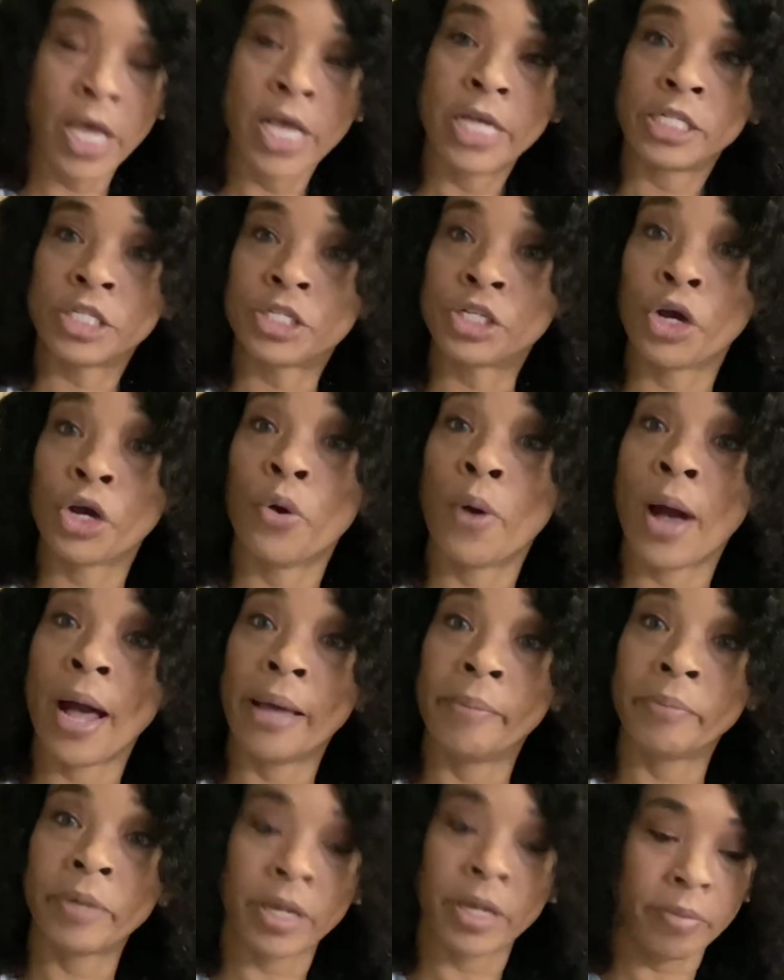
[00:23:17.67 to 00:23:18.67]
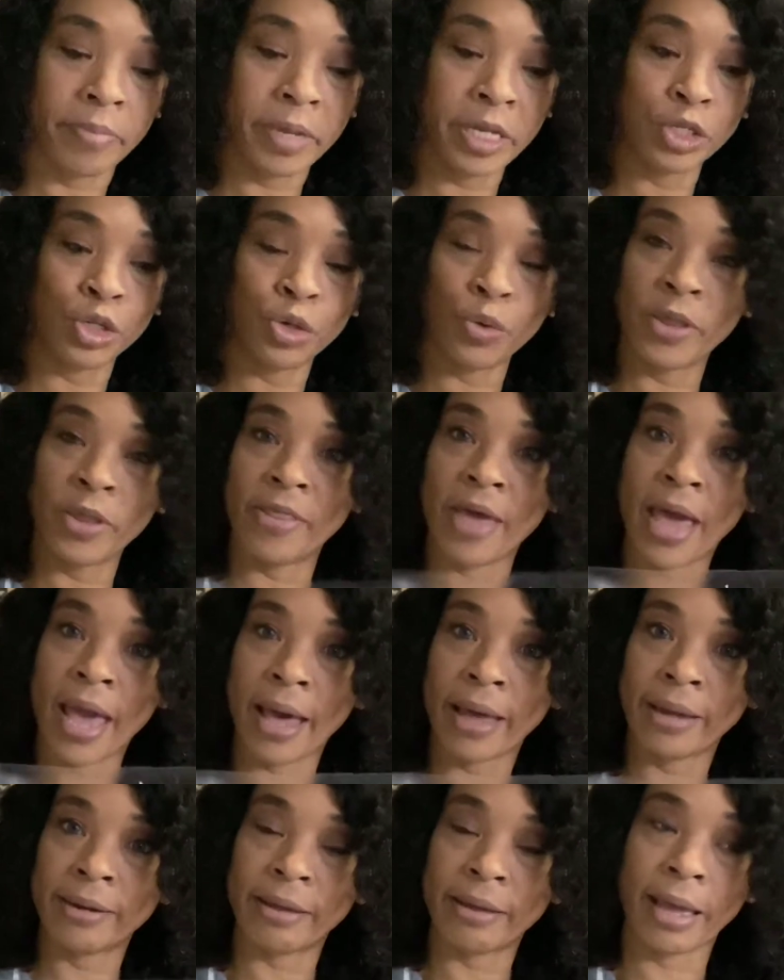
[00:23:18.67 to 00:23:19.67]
So I'm gonna be doing that,